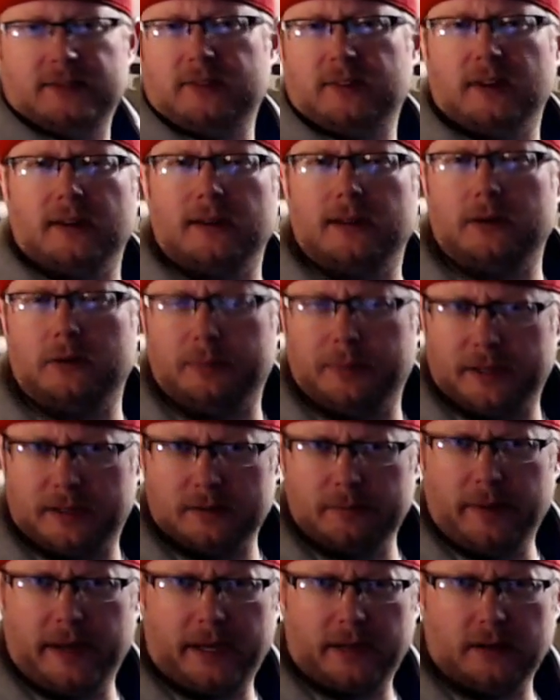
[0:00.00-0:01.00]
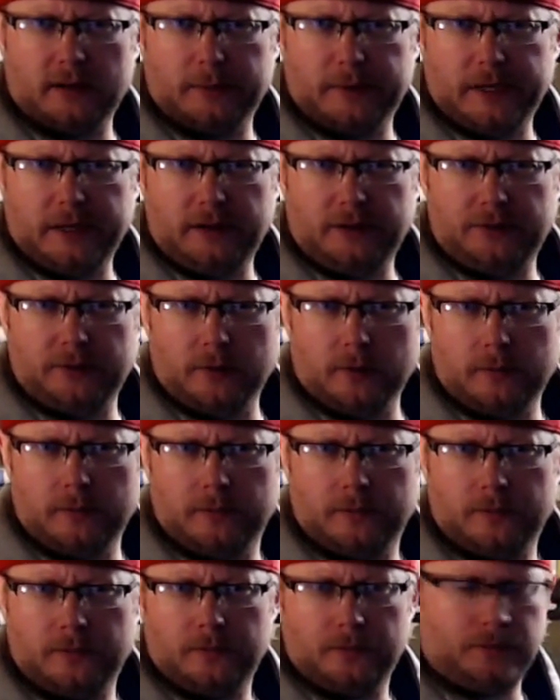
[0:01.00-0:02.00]
it a little bit to make it a little bit easier.
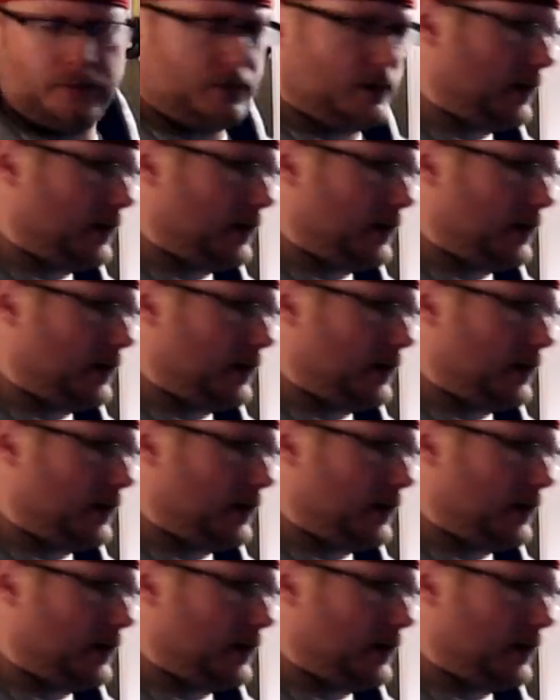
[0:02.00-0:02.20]
All